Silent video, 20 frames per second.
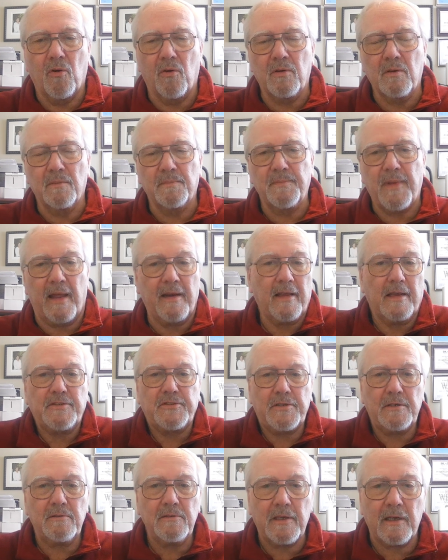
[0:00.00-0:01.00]
And I
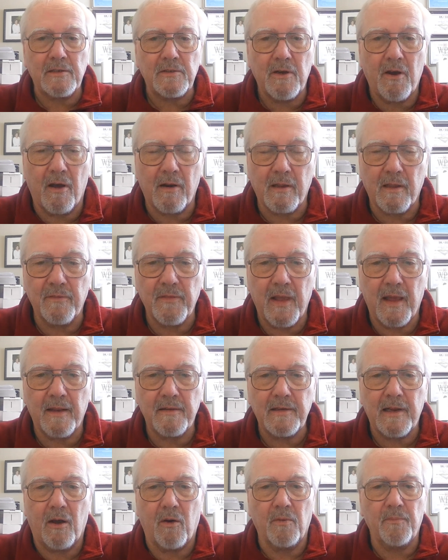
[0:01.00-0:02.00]
still get caught on
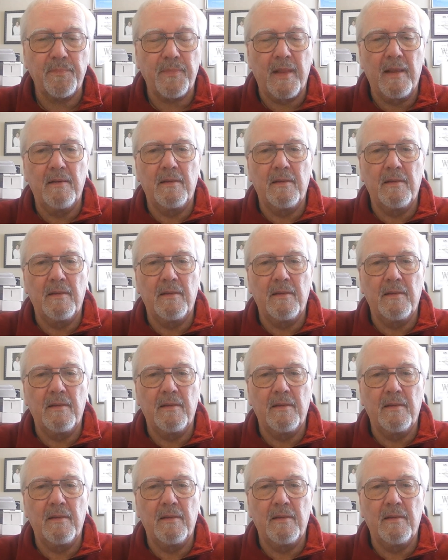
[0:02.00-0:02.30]
that. Now,